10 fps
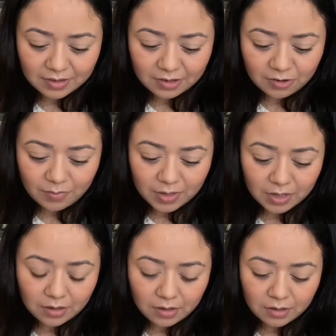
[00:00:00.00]
Oh my
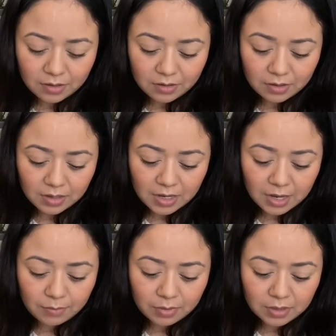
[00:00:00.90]
god, I
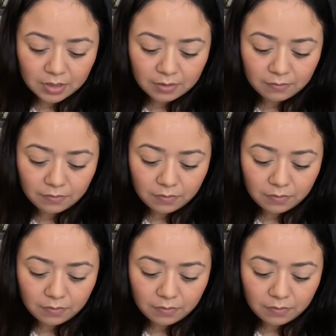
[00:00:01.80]
can't believe